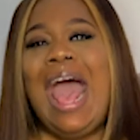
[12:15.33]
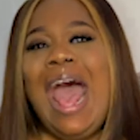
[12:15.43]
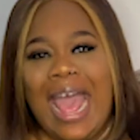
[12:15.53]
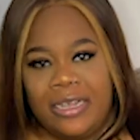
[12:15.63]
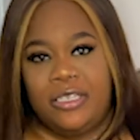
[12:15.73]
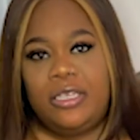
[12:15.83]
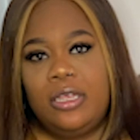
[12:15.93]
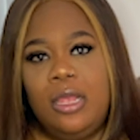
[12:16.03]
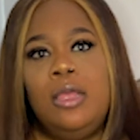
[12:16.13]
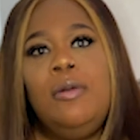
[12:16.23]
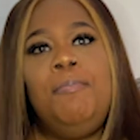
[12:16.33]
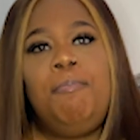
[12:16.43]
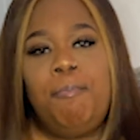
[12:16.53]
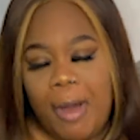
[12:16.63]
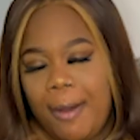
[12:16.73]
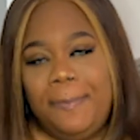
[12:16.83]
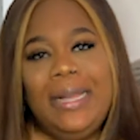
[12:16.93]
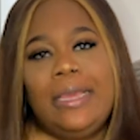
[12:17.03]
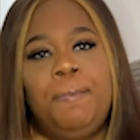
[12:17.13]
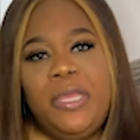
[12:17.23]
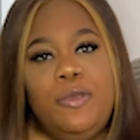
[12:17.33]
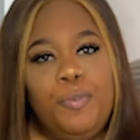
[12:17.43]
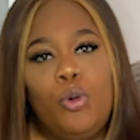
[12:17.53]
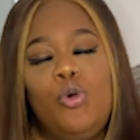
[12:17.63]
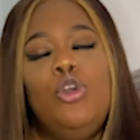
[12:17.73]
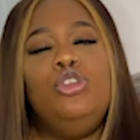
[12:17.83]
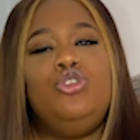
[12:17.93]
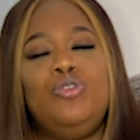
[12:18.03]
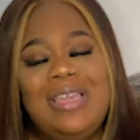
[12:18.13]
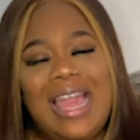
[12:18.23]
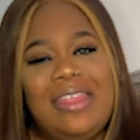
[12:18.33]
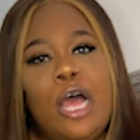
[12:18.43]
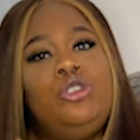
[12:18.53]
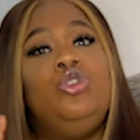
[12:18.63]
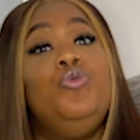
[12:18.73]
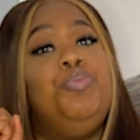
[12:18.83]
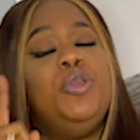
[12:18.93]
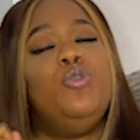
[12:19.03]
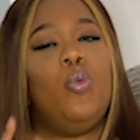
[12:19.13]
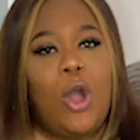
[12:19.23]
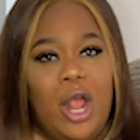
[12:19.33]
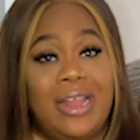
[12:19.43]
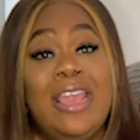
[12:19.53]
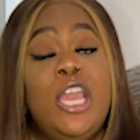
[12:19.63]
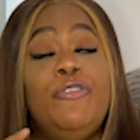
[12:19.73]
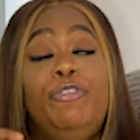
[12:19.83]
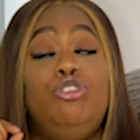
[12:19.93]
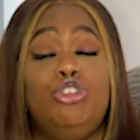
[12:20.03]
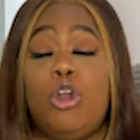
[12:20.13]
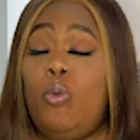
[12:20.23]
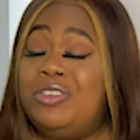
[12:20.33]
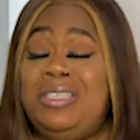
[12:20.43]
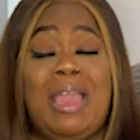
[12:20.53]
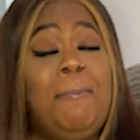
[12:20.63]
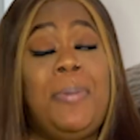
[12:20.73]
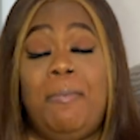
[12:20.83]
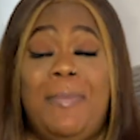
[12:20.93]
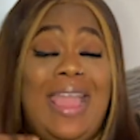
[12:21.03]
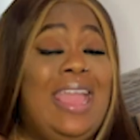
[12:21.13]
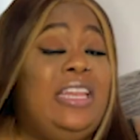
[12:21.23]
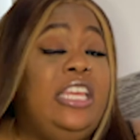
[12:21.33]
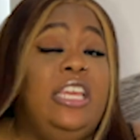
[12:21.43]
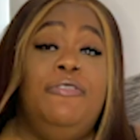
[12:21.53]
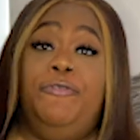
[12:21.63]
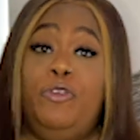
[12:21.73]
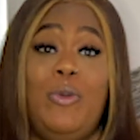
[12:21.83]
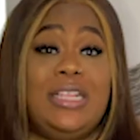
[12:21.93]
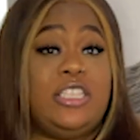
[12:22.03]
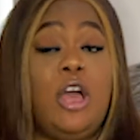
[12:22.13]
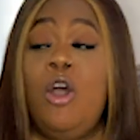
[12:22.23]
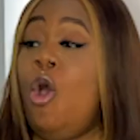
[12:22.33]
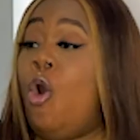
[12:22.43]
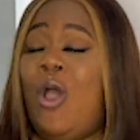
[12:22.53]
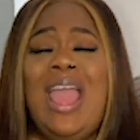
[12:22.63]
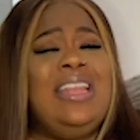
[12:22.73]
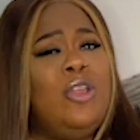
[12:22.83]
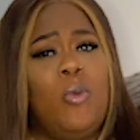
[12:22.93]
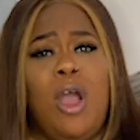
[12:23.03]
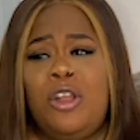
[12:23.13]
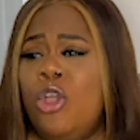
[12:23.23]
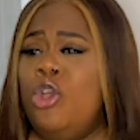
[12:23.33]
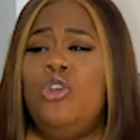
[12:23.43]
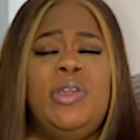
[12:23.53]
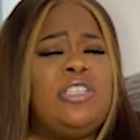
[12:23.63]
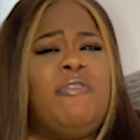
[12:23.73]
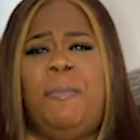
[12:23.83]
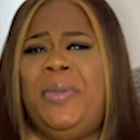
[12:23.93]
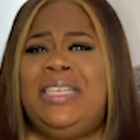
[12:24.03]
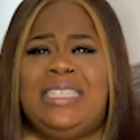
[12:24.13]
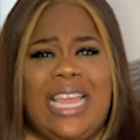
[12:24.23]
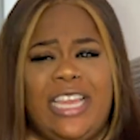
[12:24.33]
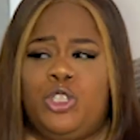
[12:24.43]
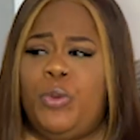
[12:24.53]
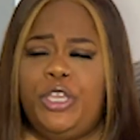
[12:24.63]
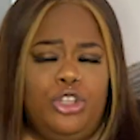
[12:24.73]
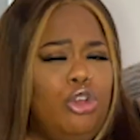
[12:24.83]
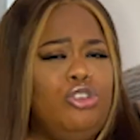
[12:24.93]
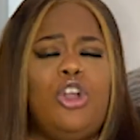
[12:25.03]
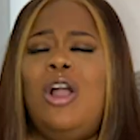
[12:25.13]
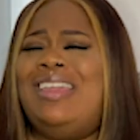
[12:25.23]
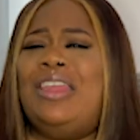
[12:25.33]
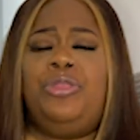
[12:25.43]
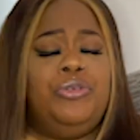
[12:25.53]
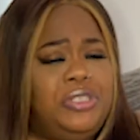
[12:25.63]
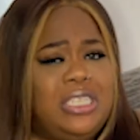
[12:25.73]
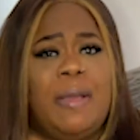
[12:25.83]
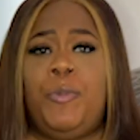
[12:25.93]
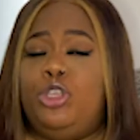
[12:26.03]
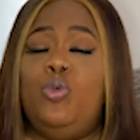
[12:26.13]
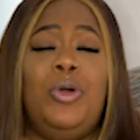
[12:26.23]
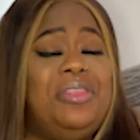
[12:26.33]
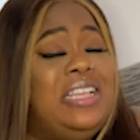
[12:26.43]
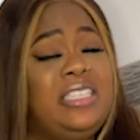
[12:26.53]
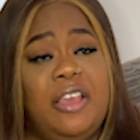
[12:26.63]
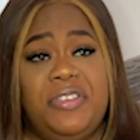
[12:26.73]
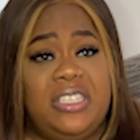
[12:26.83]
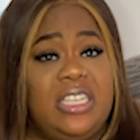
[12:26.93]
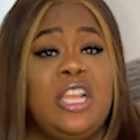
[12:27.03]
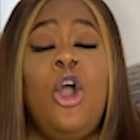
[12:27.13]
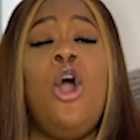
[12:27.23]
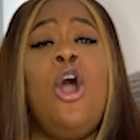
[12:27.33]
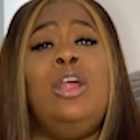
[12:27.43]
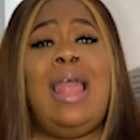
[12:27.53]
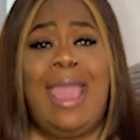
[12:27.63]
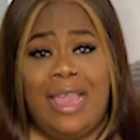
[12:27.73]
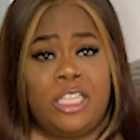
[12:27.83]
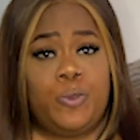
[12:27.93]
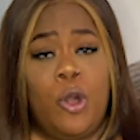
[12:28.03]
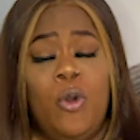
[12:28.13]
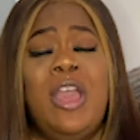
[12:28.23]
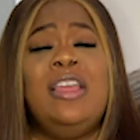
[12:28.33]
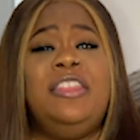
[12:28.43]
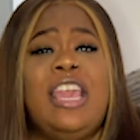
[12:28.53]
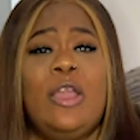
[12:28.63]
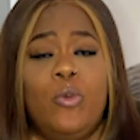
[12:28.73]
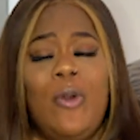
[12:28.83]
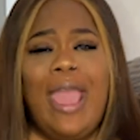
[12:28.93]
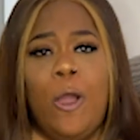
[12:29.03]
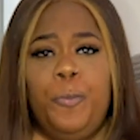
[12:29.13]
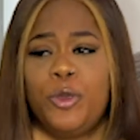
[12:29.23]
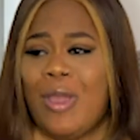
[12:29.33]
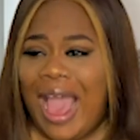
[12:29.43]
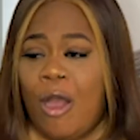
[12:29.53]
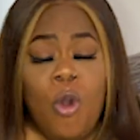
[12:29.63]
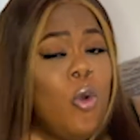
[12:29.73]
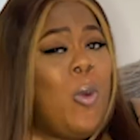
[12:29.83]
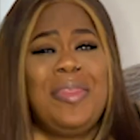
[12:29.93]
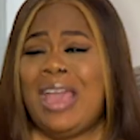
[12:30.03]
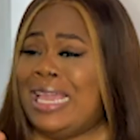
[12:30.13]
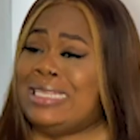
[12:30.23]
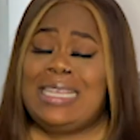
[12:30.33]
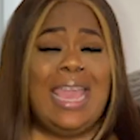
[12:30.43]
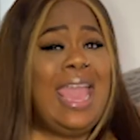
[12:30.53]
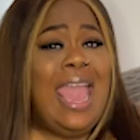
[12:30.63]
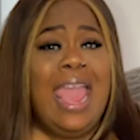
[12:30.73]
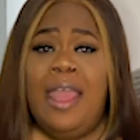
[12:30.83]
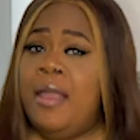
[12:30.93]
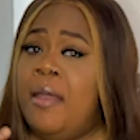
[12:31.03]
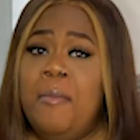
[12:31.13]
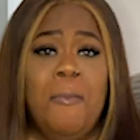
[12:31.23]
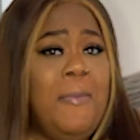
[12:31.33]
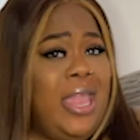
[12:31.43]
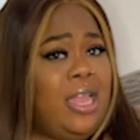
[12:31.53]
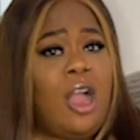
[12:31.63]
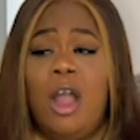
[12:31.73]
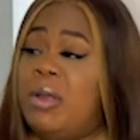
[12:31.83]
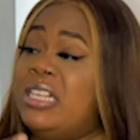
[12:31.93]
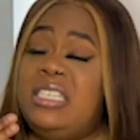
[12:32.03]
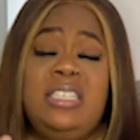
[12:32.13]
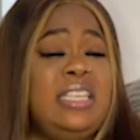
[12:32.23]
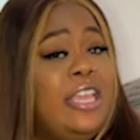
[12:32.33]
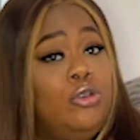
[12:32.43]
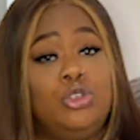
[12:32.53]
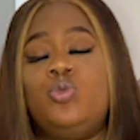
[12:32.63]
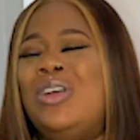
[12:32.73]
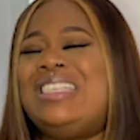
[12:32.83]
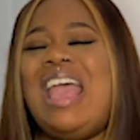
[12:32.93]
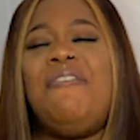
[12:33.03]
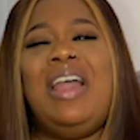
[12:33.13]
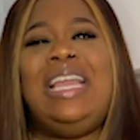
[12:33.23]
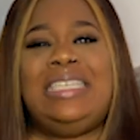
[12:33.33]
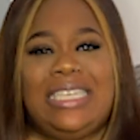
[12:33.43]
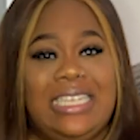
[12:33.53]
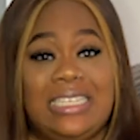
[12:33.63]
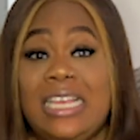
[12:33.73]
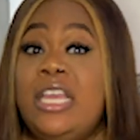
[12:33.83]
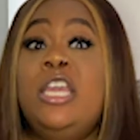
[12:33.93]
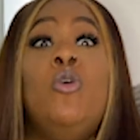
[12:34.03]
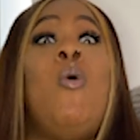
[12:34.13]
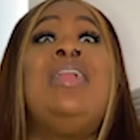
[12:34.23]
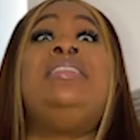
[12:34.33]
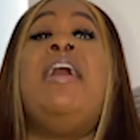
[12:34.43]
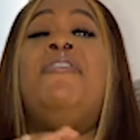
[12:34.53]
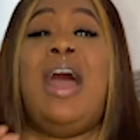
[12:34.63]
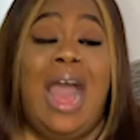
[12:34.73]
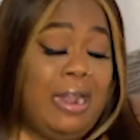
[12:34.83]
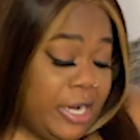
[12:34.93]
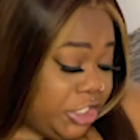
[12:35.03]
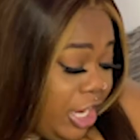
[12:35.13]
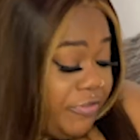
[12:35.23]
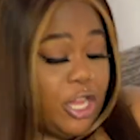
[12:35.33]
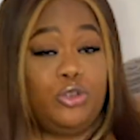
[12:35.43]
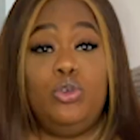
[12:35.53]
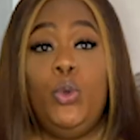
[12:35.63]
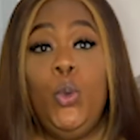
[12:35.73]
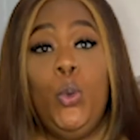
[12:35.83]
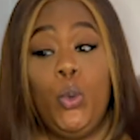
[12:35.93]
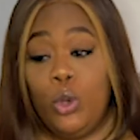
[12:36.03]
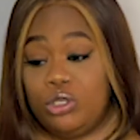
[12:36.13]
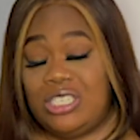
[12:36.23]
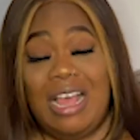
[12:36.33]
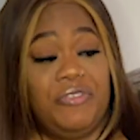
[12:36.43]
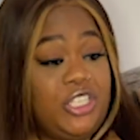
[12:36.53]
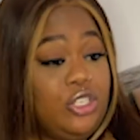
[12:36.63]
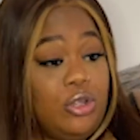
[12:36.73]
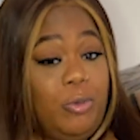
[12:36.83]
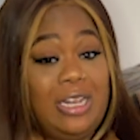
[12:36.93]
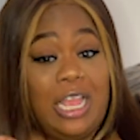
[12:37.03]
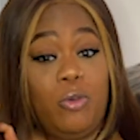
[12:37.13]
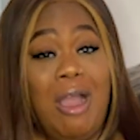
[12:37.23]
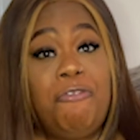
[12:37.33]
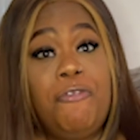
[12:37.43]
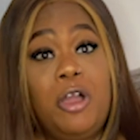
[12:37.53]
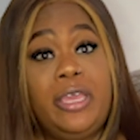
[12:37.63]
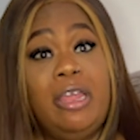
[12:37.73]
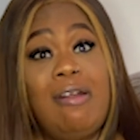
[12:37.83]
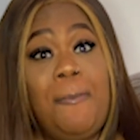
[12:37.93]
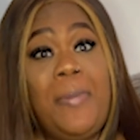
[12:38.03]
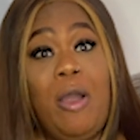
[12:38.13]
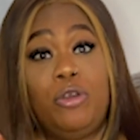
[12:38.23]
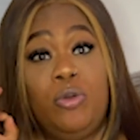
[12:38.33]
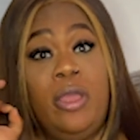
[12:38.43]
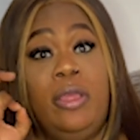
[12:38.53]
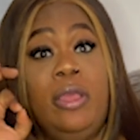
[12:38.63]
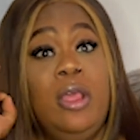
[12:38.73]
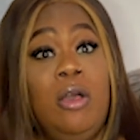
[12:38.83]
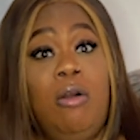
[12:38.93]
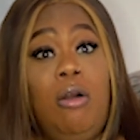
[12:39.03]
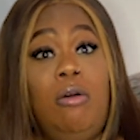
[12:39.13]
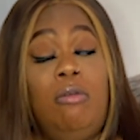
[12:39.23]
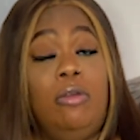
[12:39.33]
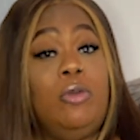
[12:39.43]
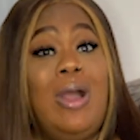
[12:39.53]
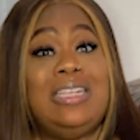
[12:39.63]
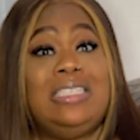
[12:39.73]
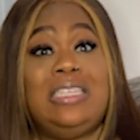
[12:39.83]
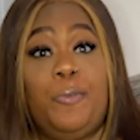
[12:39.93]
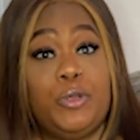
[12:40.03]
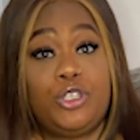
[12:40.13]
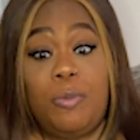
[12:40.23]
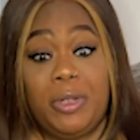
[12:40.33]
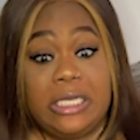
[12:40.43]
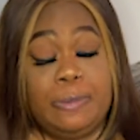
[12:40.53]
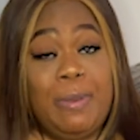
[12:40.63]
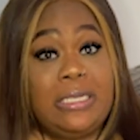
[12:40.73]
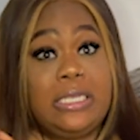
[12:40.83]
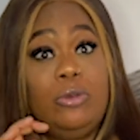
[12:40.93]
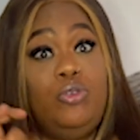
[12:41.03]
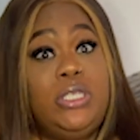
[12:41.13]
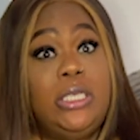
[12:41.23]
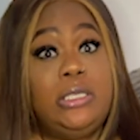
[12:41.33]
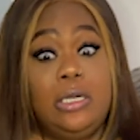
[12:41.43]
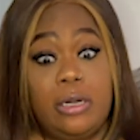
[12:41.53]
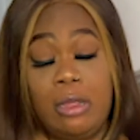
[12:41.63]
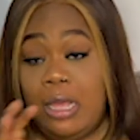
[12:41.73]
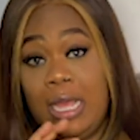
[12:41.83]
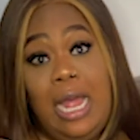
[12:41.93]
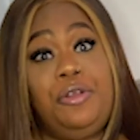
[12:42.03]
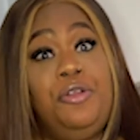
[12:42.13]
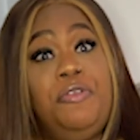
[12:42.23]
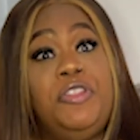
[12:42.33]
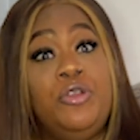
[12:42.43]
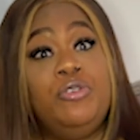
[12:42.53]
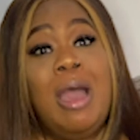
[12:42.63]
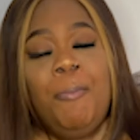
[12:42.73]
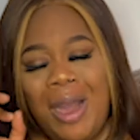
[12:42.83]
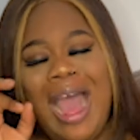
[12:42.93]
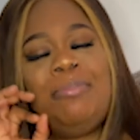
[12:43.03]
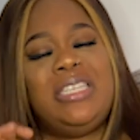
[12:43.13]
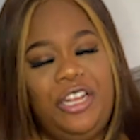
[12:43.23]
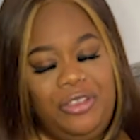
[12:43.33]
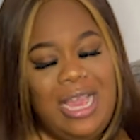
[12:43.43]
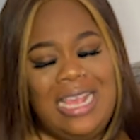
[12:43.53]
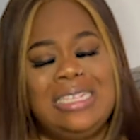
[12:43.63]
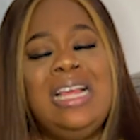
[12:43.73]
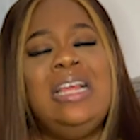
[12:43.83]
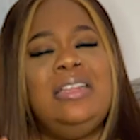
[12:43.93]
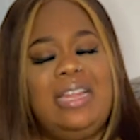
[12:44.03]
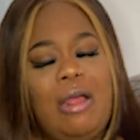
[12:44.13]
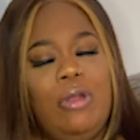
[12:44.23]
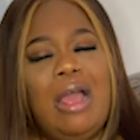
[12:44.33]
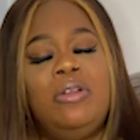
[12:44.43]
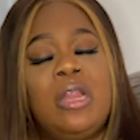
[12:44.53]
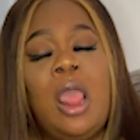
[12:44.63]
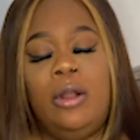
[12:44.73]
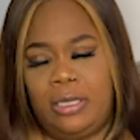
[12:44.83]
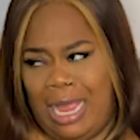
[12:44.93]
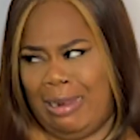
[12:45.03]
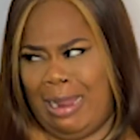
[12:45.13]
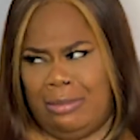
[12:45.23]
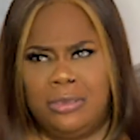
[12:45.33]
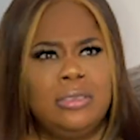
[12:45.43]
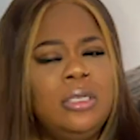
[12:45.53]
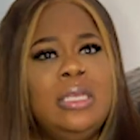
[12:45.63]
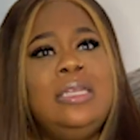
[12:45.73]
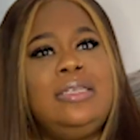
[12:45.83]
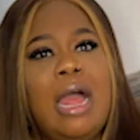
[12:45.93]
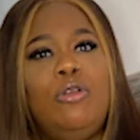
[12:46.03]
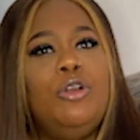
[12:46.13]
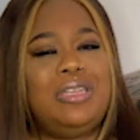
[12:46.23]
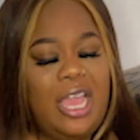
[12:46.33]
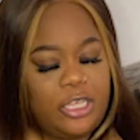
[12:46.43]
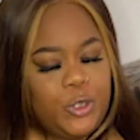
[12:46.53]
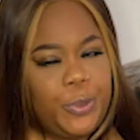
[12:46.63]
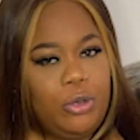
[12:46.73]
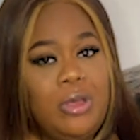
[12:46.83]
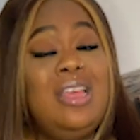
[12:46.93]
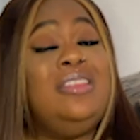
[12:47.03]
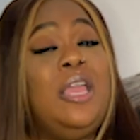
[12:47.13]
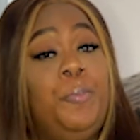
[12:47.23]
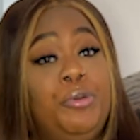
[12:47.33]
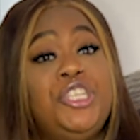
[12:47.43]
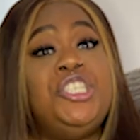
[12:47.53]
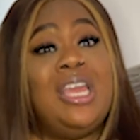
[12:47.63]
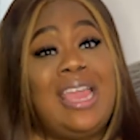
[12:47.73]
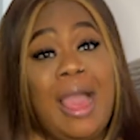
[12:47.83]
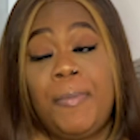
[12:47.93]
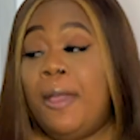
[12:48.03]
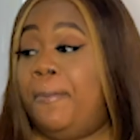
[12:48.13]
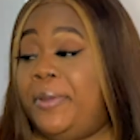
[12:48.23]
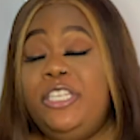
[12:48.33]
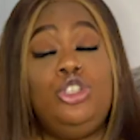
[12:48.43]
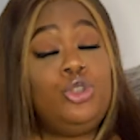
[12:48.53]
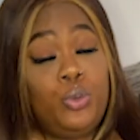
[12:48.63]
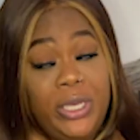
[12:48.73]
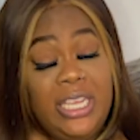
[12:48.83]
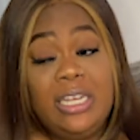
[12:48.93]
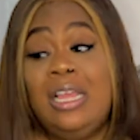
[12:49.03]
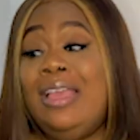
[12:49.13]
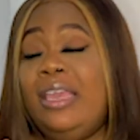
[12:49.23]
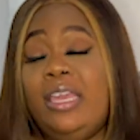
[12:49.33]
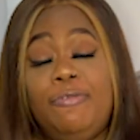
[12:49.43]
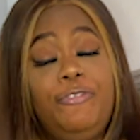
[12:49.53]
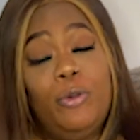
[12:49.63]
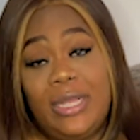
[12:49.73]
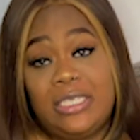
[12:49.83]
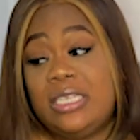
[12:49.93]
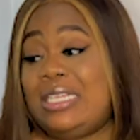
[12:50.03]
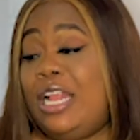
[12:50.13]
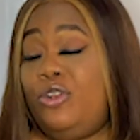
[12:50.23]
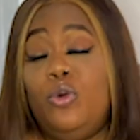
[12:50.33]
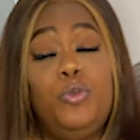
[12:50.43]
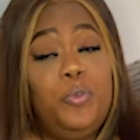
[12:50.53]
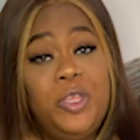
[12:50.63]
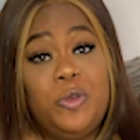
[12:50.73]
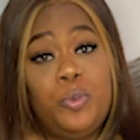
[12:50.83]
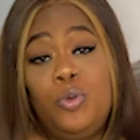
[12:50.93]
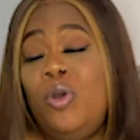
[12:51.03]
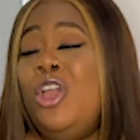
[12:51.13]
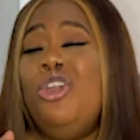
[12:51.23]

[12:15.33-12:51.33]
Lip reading: and public people together to be one. If you do not want to get bumped by any influencer or anyone who is of a big status where you know you can't get through to them but you want their services, holla Expo. They will help you out, whether it's hair, makeup, sales, whatever it is. Whatever, I'm not sure if they do services or whether you want to fuck a rapper or you want to sleep with somebody's person who is your daughter. I don't know if they do that, but I'm telling you guys, download Expo. They bridge the gap between influencers and normal people.